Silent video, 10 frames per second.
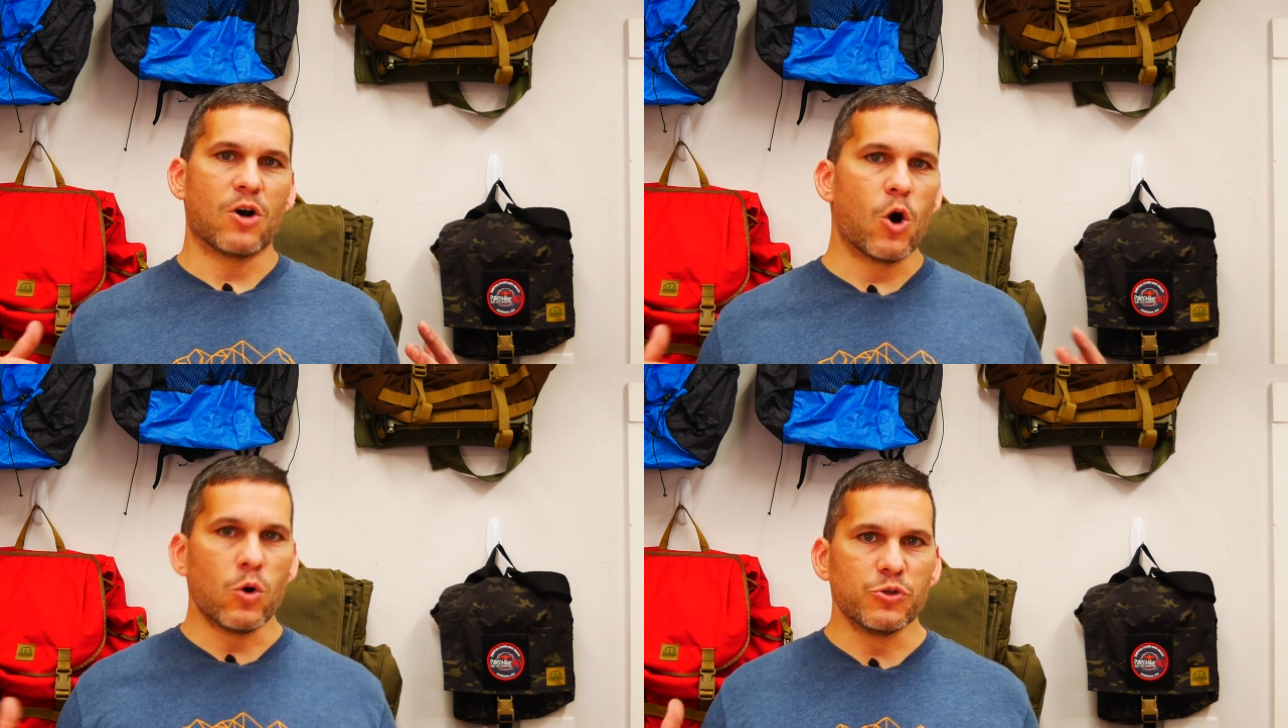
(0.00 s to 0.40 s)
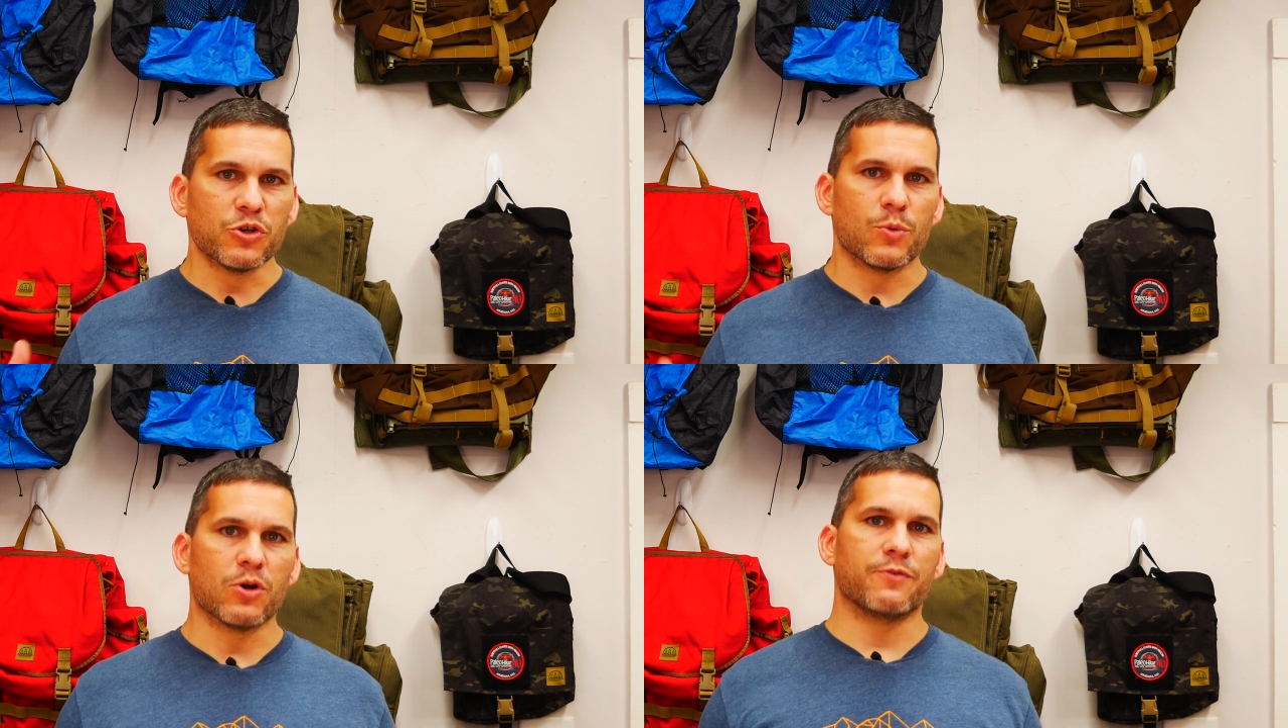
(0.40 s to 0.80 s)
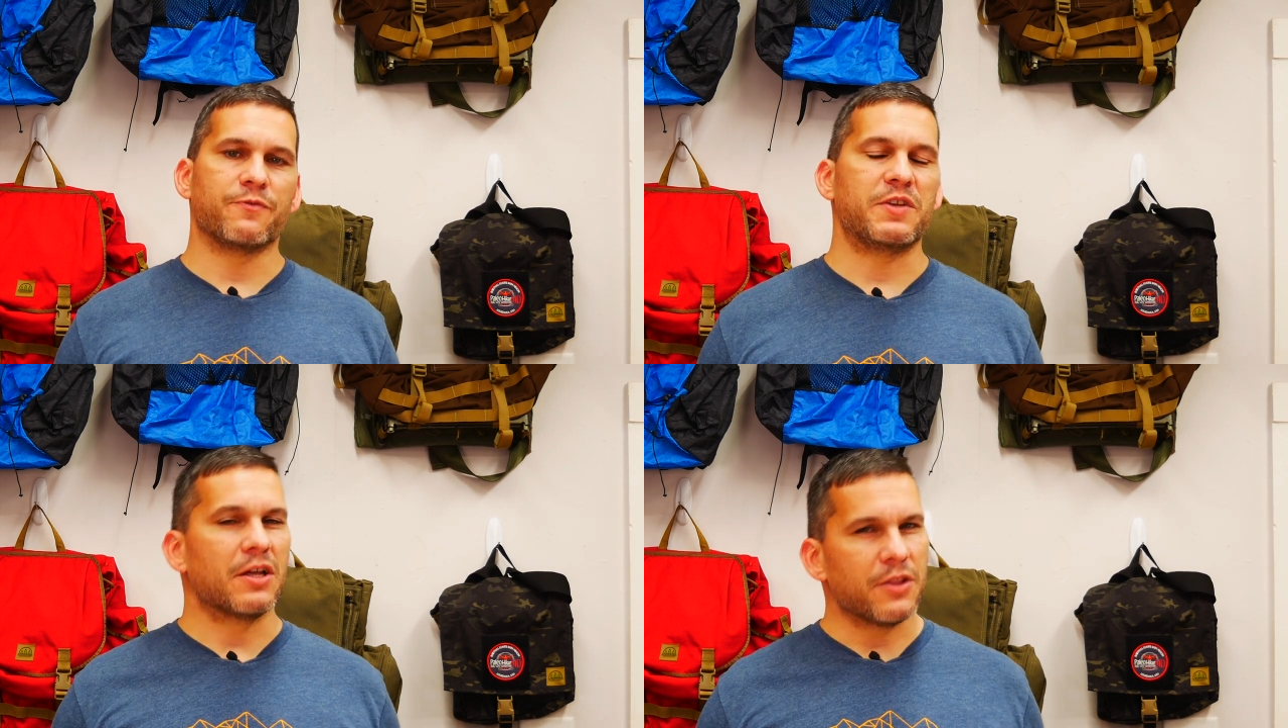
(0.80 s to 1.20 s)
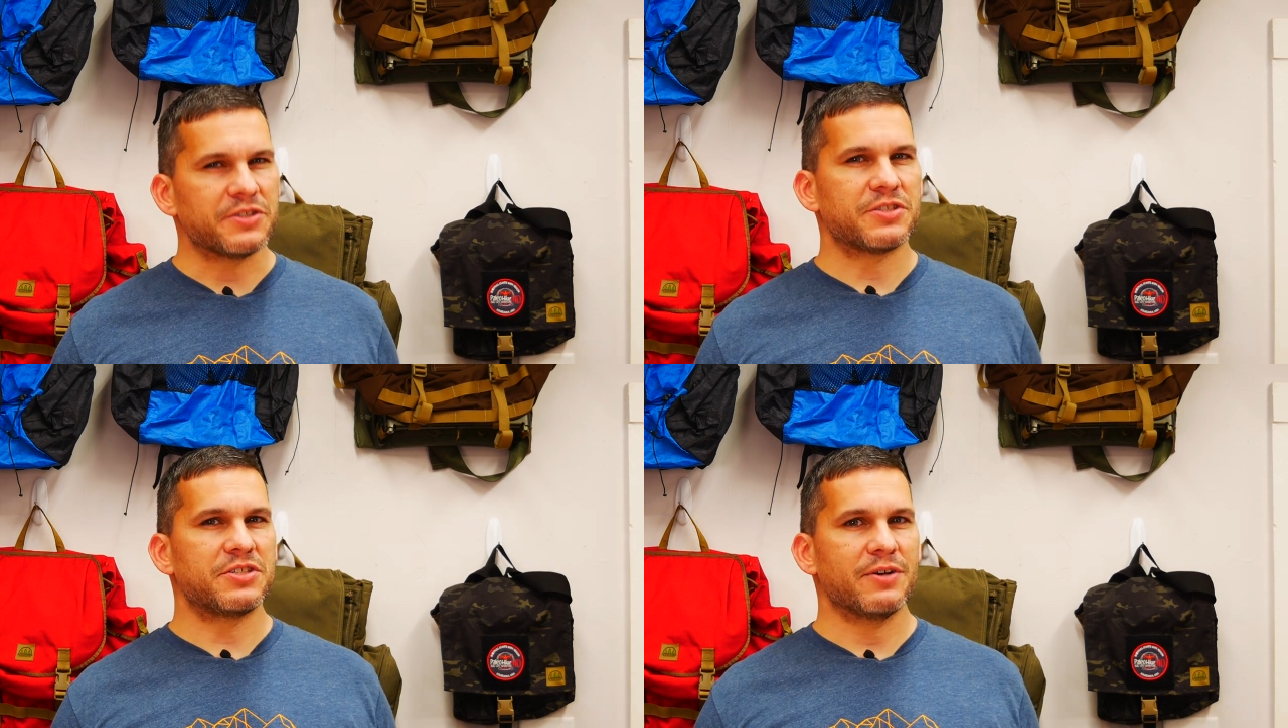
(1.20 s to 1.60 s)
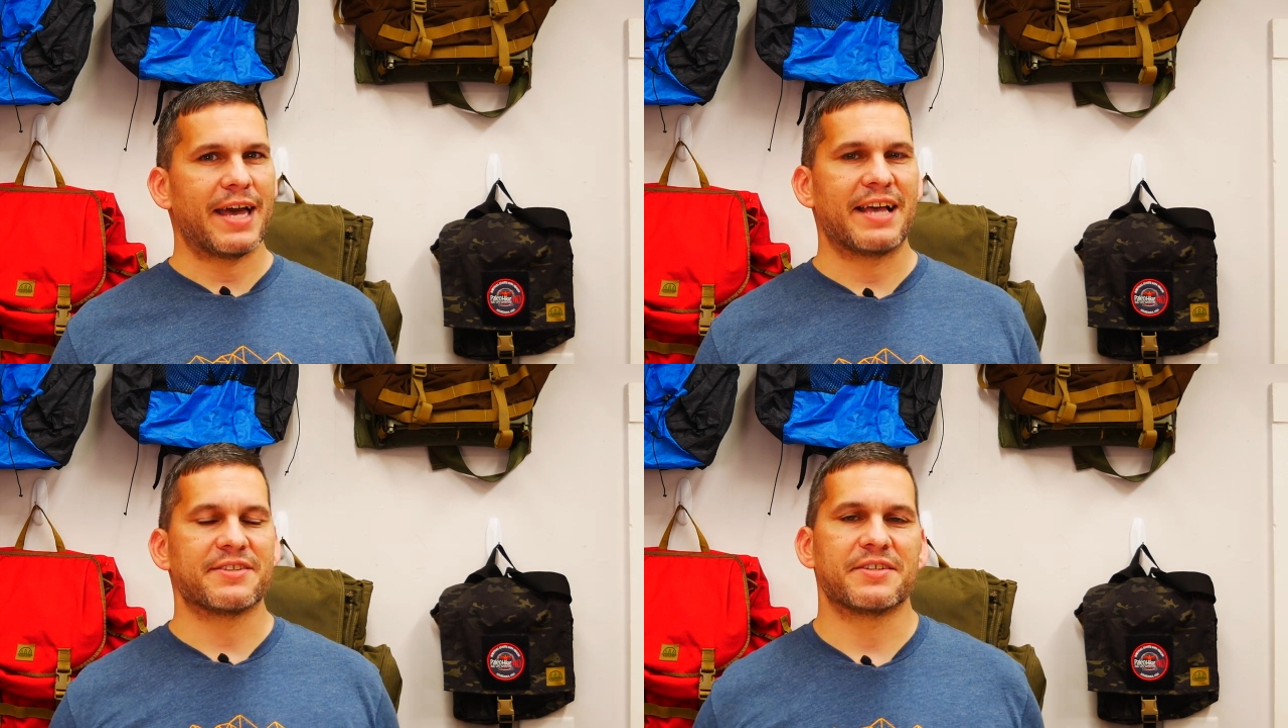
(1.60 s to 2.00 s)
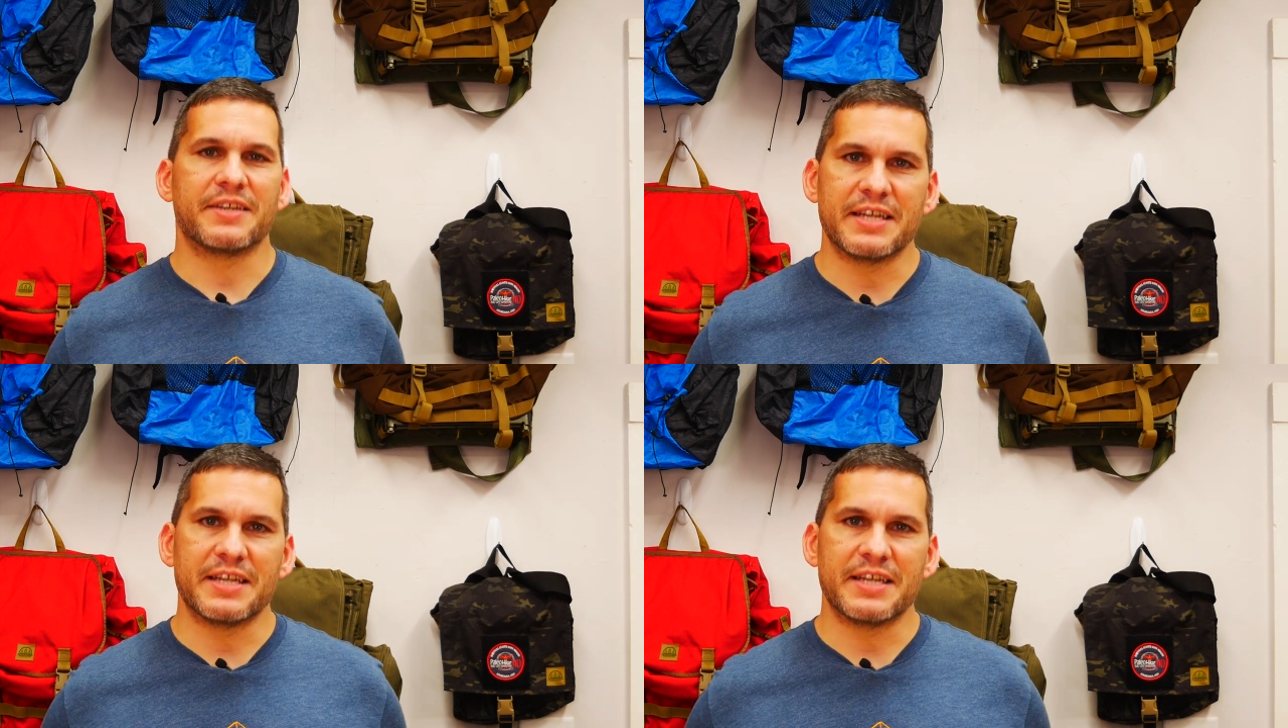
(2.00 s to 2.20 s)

older world feel, although it still has it.